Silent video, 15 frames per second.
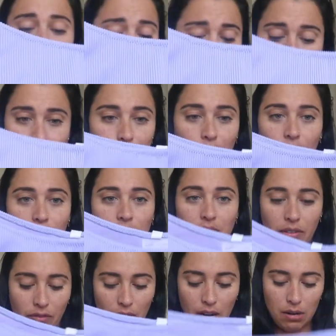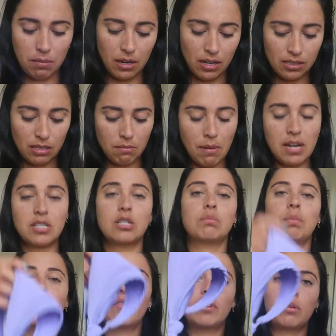it's perfectly fine because it matches
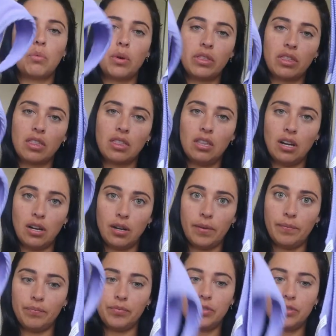perfect with the